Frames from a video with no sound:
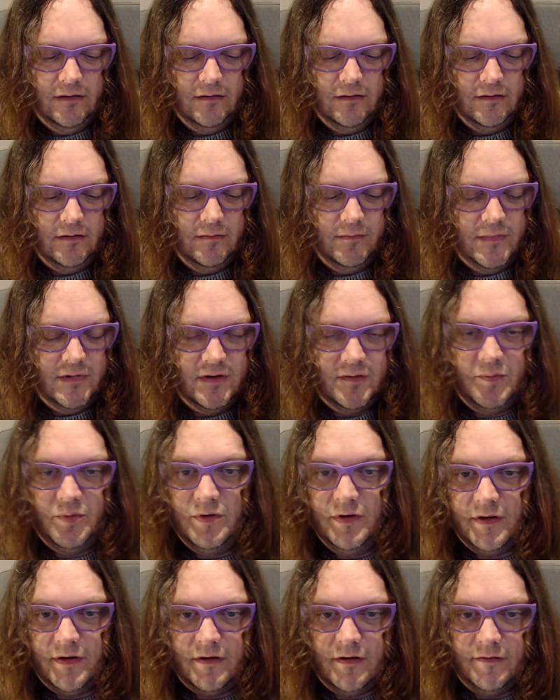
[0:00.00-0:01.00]
let me just
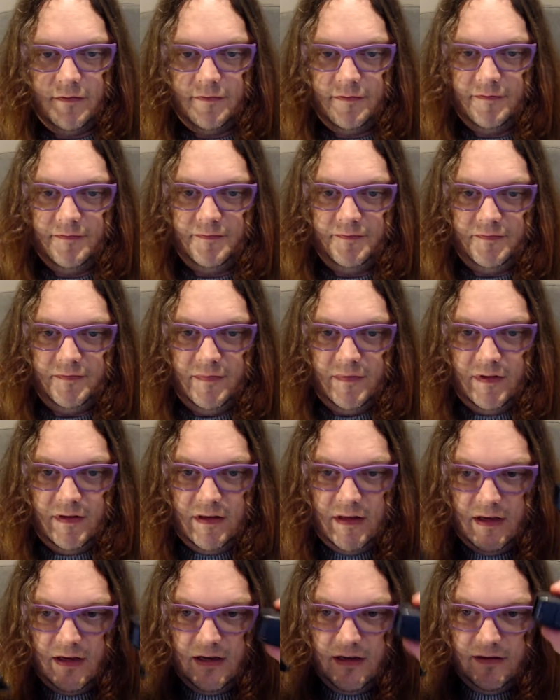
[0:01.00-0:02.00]
pull it off.
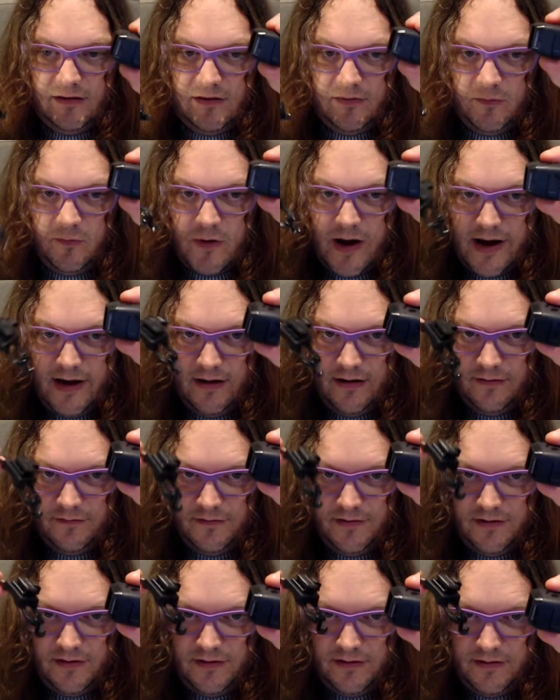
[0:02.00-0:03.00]
The weight of
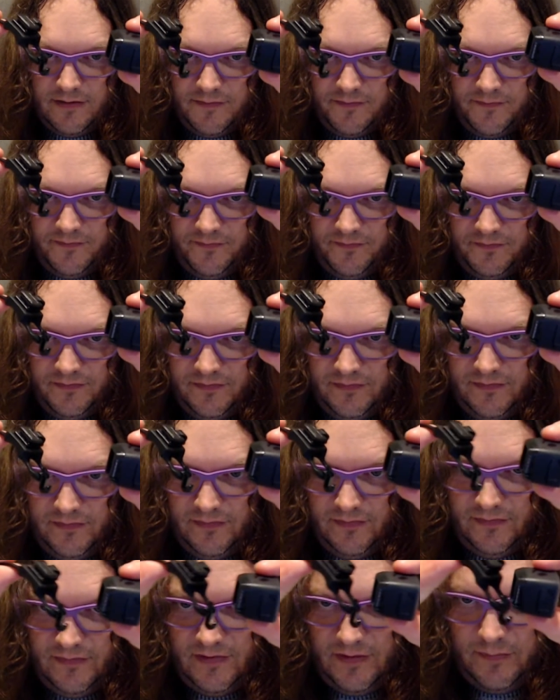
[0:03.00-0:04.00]
the
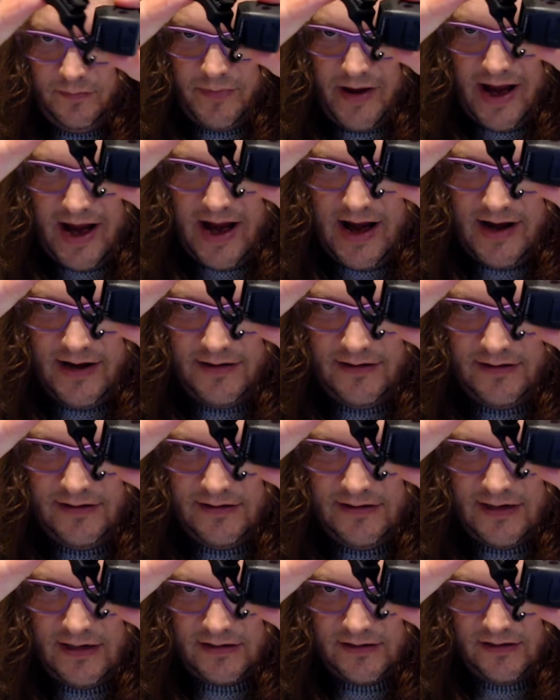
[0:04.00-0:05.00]
band
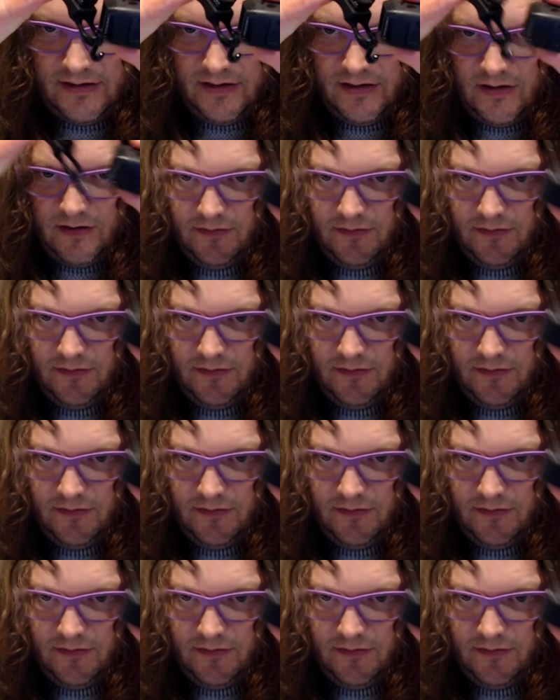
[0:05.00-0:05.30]
is actually,